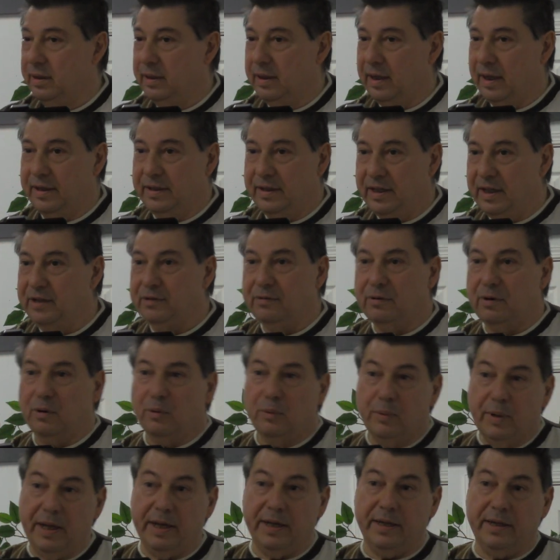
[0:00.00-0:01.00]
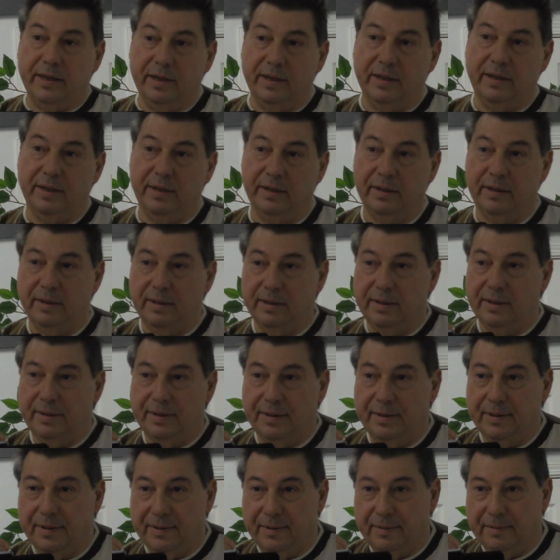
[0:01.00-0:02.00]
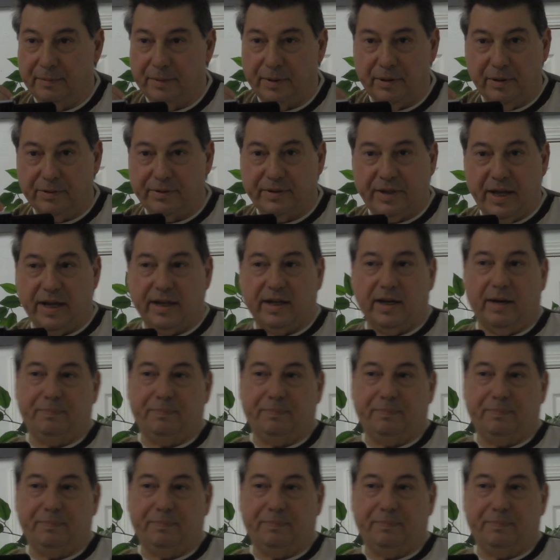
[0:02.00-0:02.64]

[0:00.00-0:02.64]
And neither are we. We don't take